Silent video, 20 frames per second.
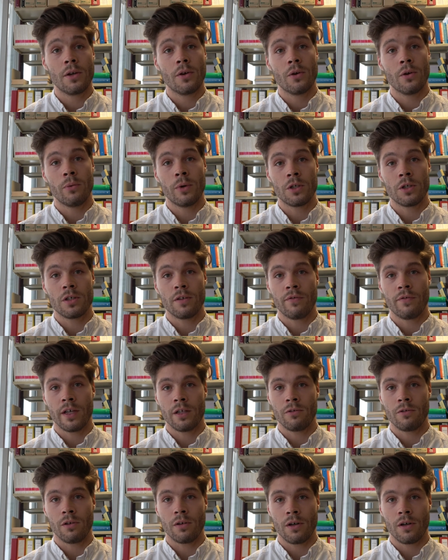which the
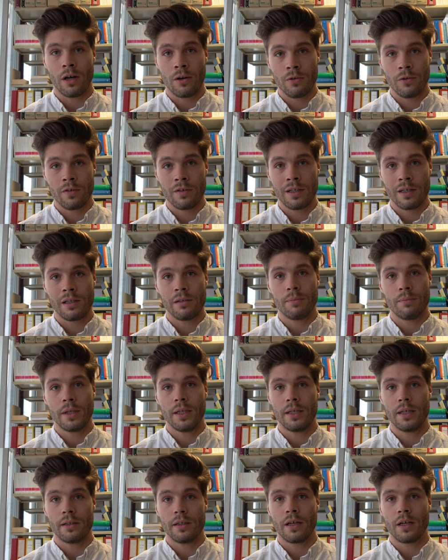Federal Council,
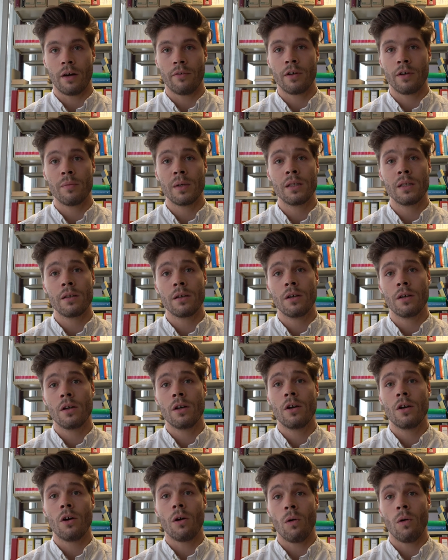being the government,
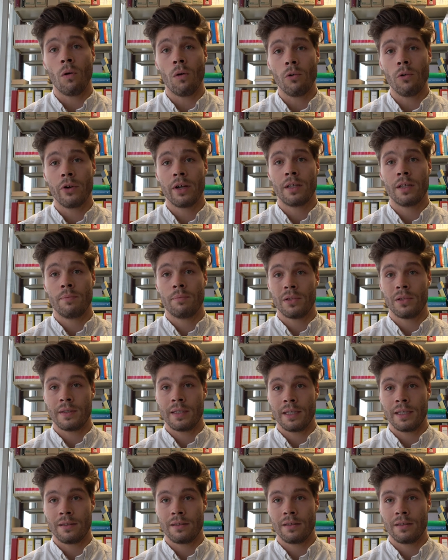already
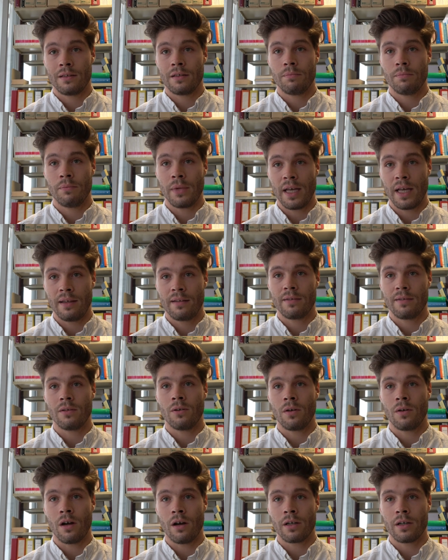possesses based
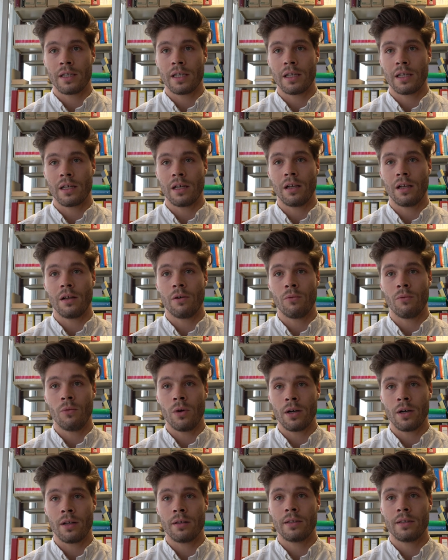on Article
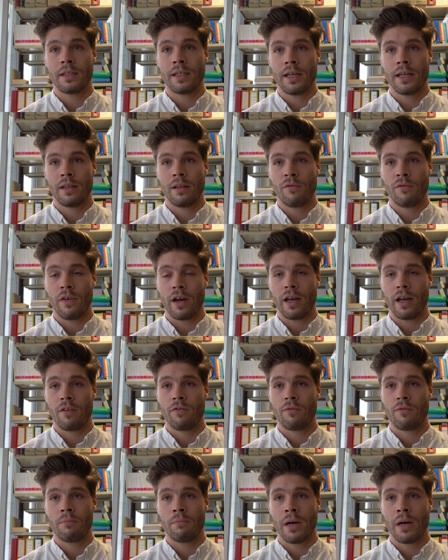
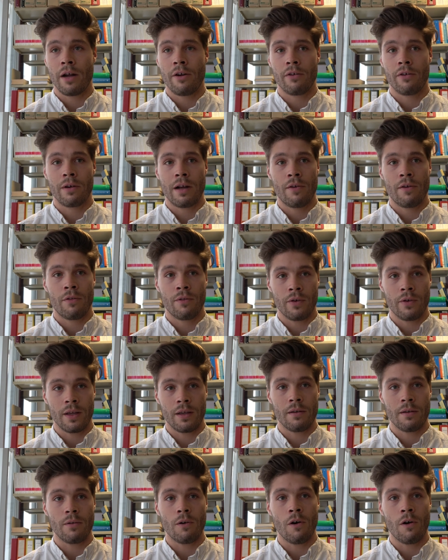185, Paragraph
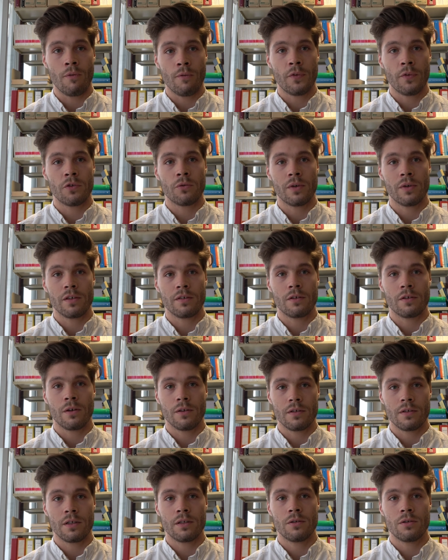3 of the Swiss
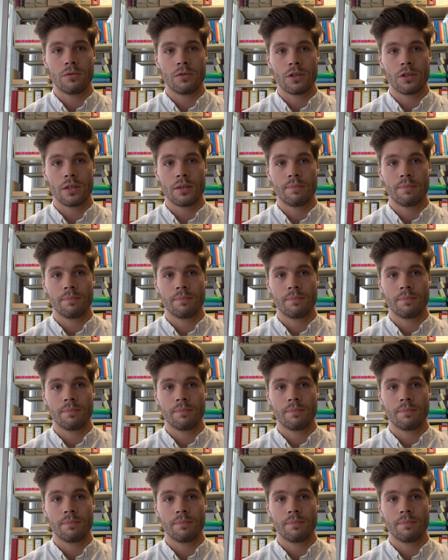Constitution.